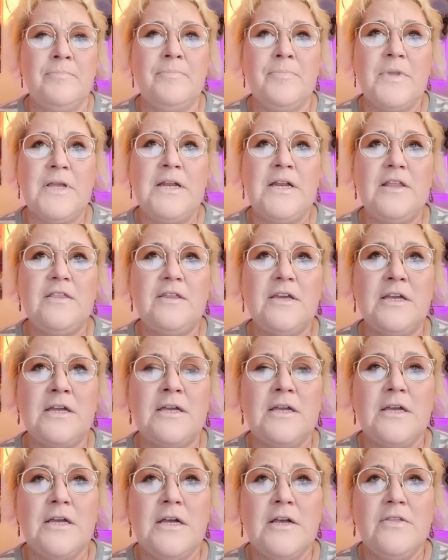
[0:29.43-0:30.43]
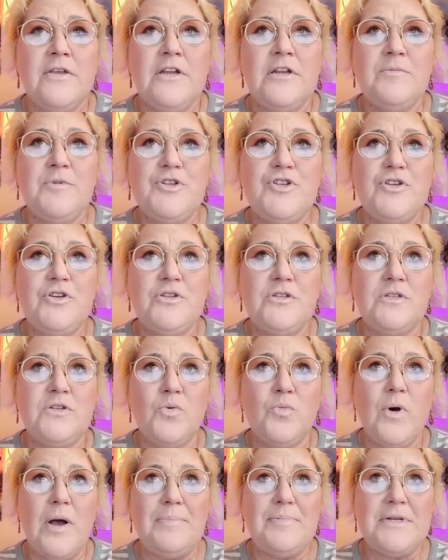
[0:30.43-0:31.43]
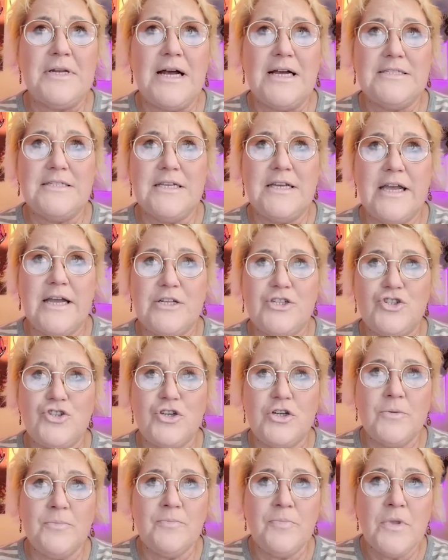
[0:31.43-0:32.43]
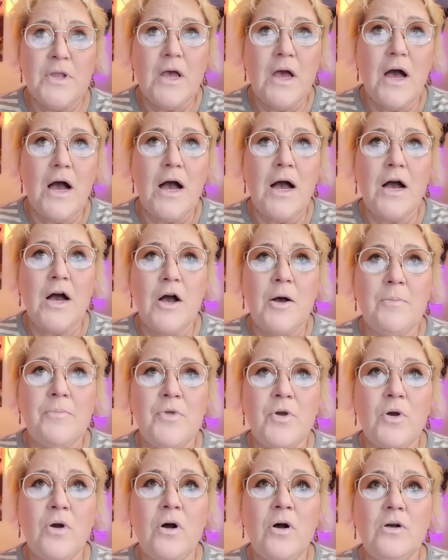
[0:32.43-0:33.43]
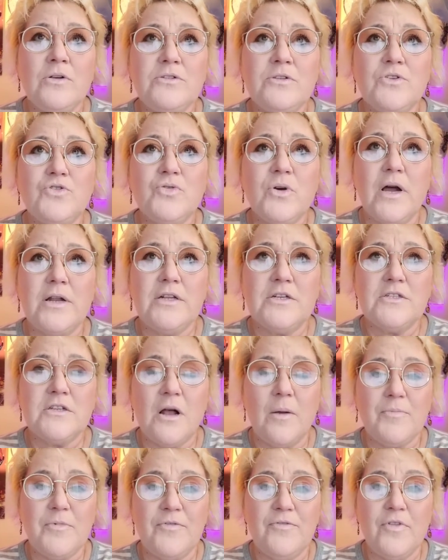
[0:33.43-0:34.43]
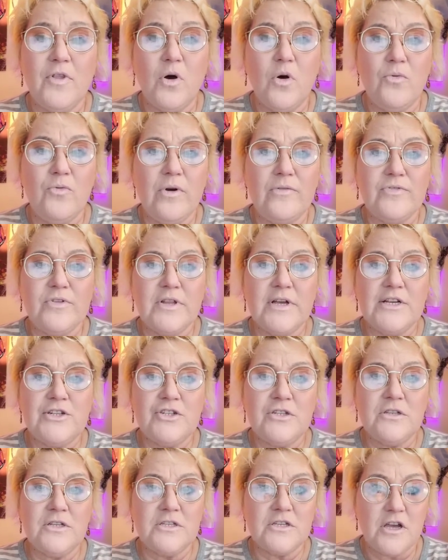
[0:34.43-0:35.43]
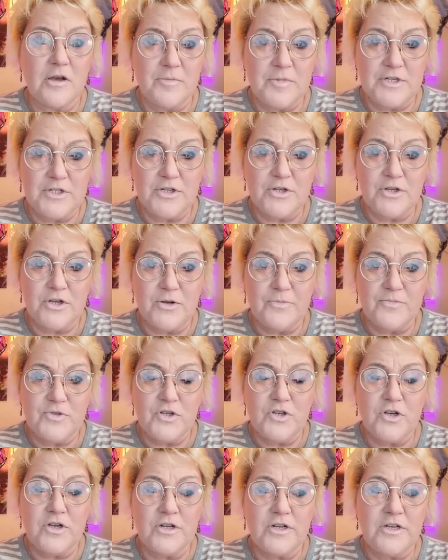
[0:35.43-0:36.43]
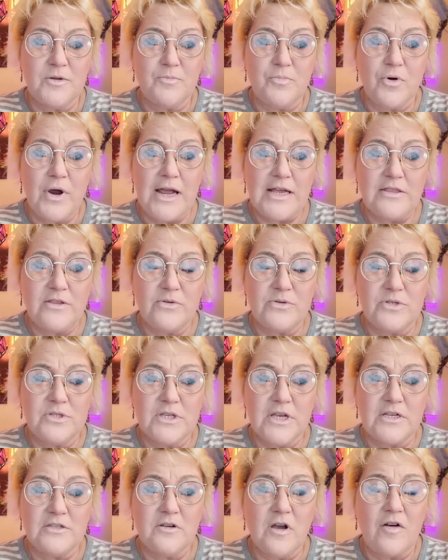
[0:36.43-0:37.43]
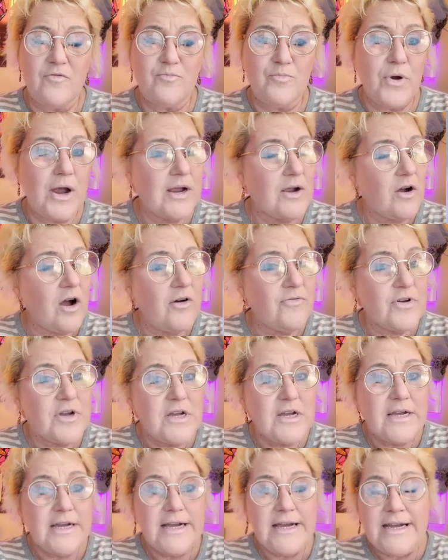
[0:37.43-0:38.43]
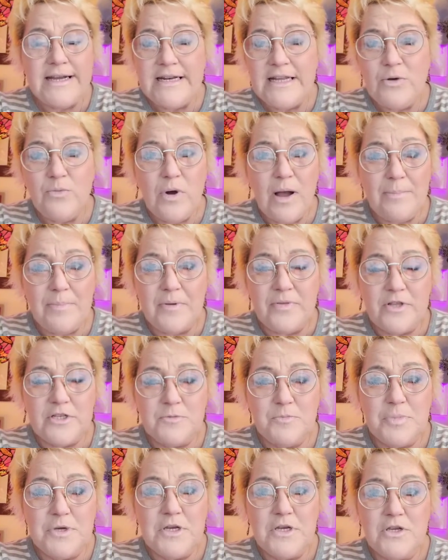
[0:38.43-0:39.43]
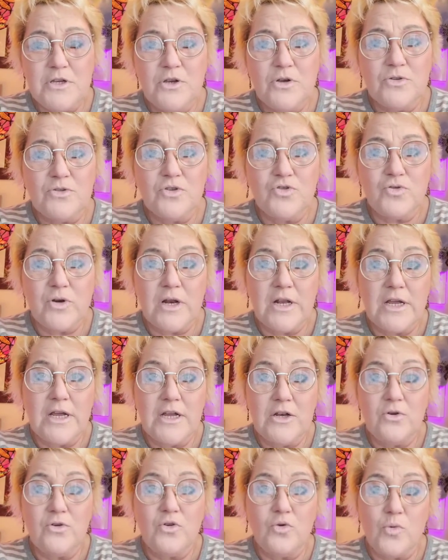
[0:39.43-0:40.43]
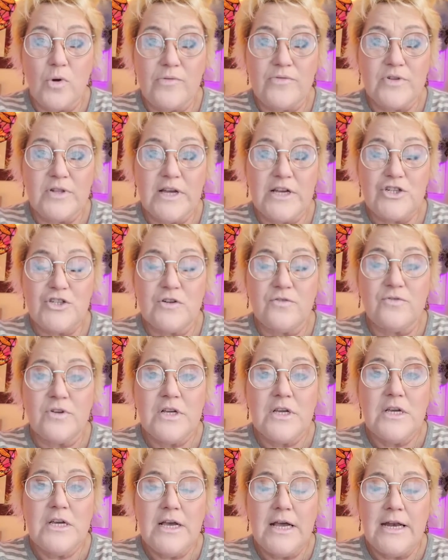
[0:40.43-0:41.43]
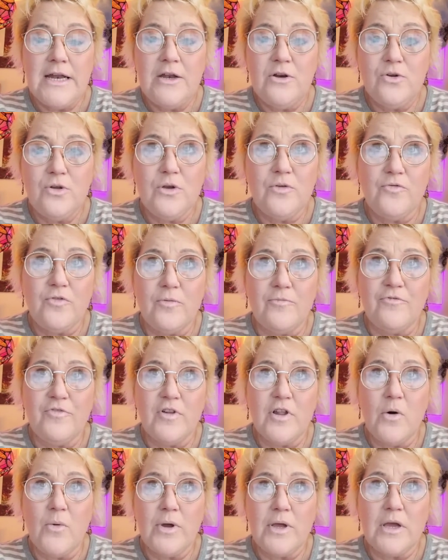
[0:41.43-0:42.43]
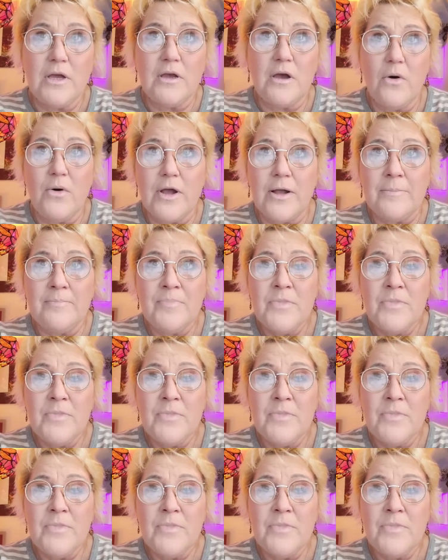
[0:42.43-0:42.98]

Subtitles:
anything the enemy's using to weaponize against you. They're also trying to stop the flow of revelation that's coming to you. So you're going to need to break those things off. Break off any weapon that's being used to try to hinder your revelation and hinder you from flowing and going.